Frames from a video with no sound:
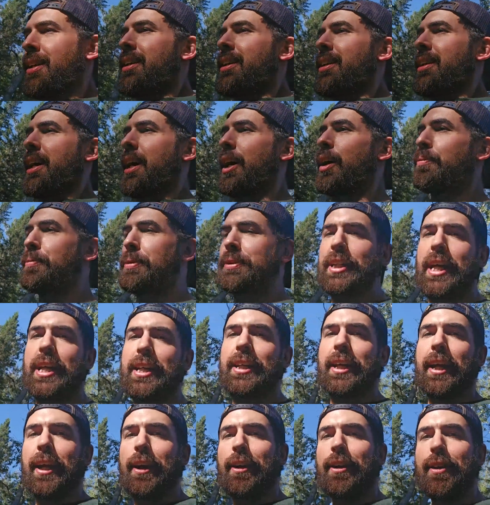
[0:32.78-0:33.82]
help take
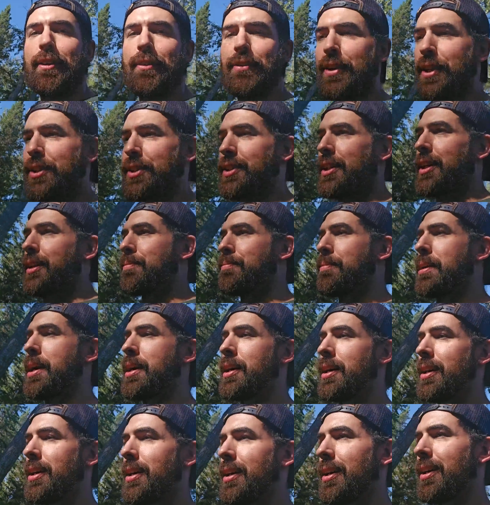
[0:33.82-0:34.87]
care of some
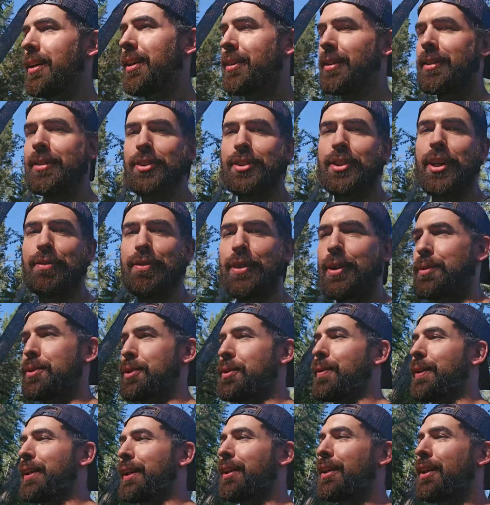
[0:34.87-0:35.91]
stuff that was
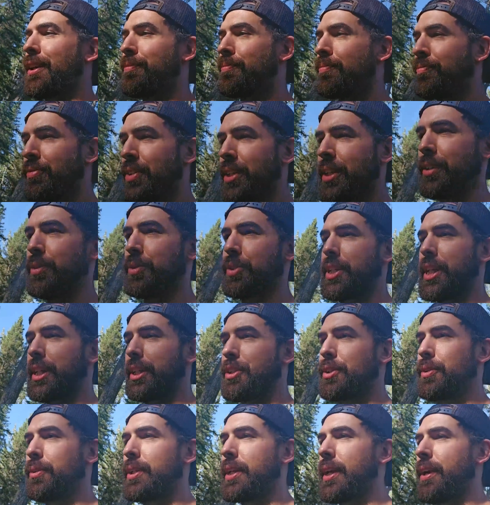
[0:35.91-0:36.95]
going on. He was taken
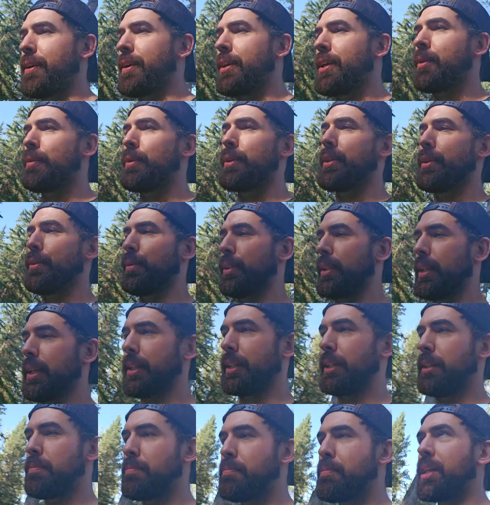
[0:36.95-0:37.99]
to an area where there were
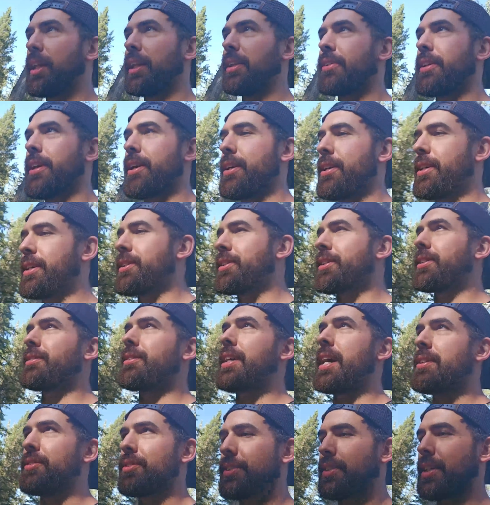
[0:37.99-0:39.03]
like military
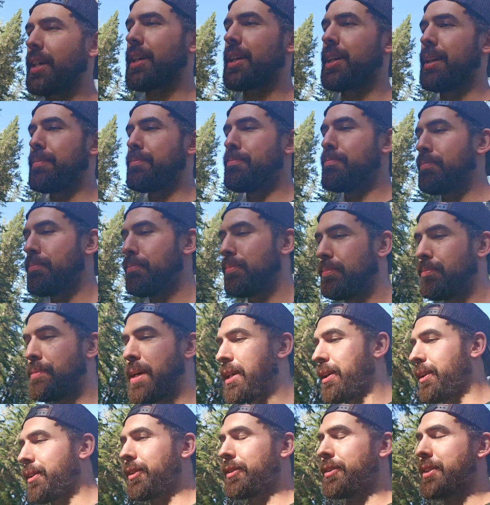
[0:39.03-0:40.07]
tents set up,
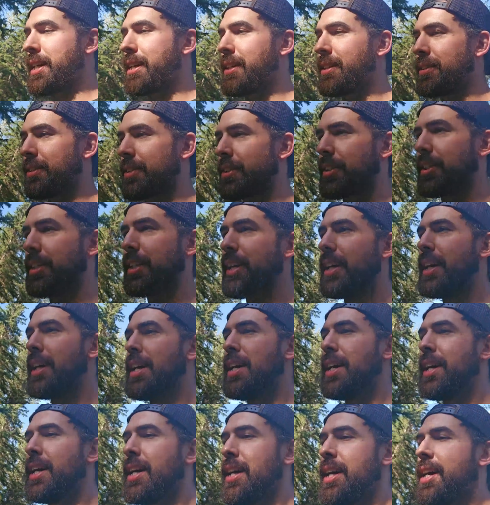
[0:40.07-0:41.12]
medical tents,
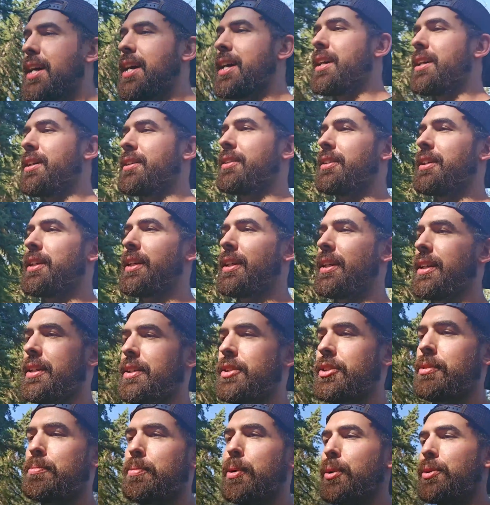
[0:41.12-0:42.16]
and they
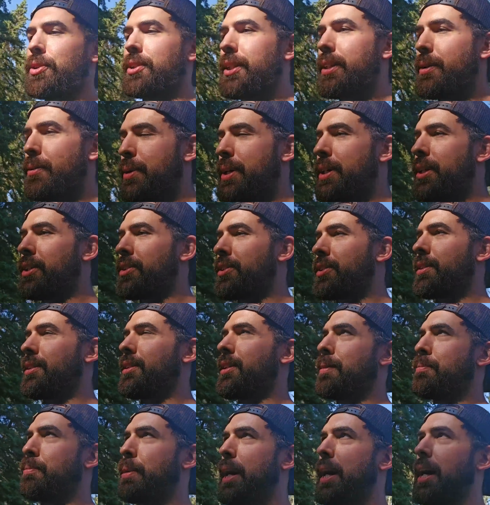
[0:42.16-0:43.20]
supposedly witnessed
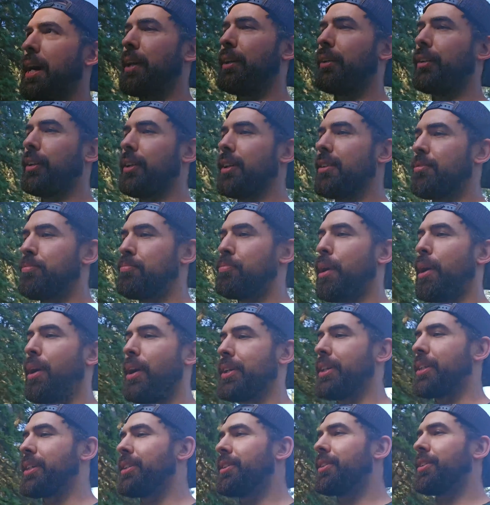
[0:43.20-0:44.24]
a pile of
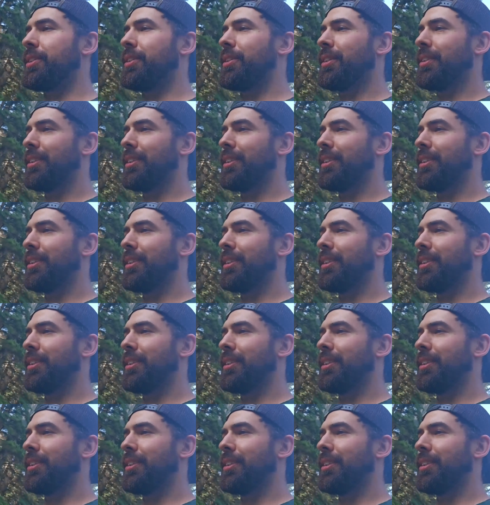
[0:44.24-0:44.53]
bodies